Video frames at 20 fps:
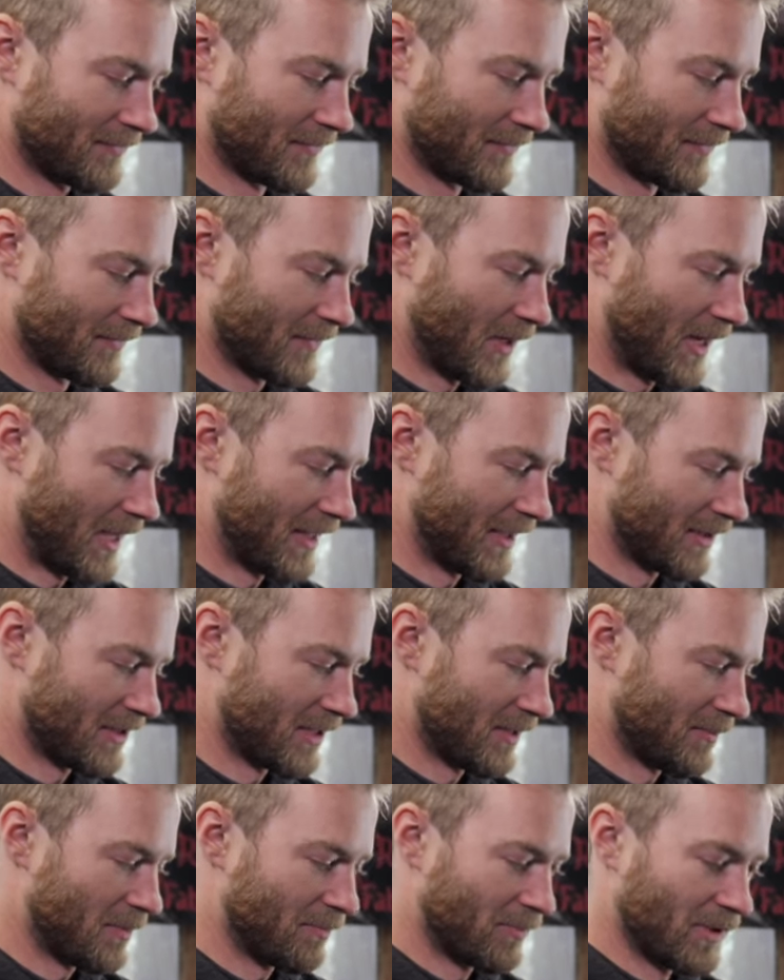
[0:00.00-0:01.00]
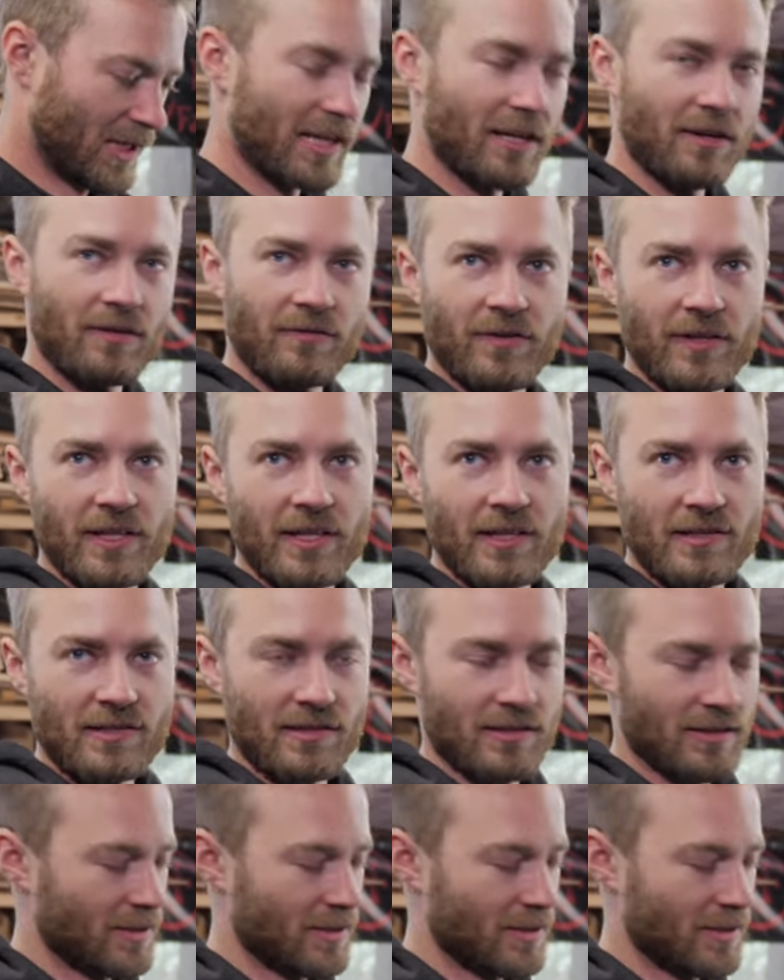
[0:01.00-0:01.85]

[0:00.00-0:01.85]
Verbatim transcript: I think it'll be funny to do this,